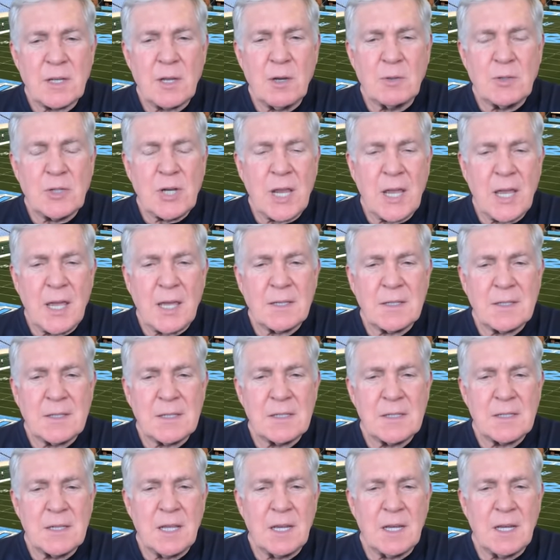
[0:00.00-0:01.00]
Coach Hess
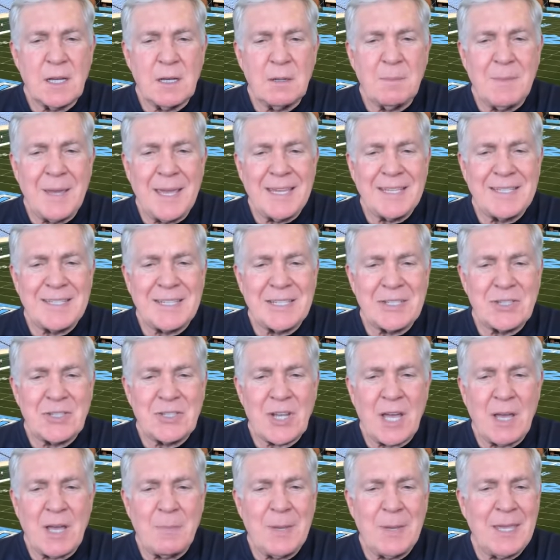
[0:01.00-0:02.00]
has done an amazing
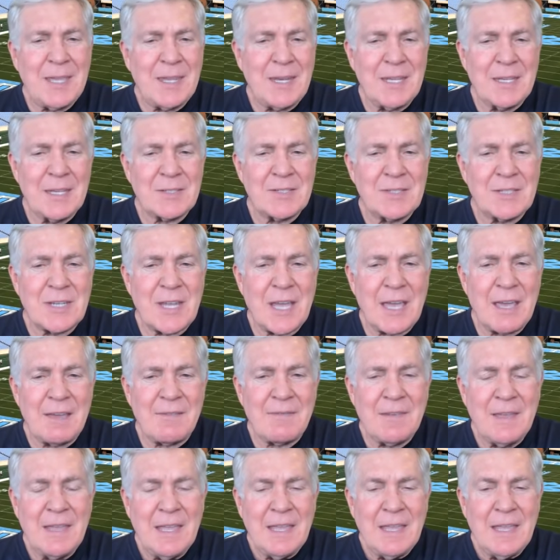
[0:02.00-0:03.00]
job, he and his staff,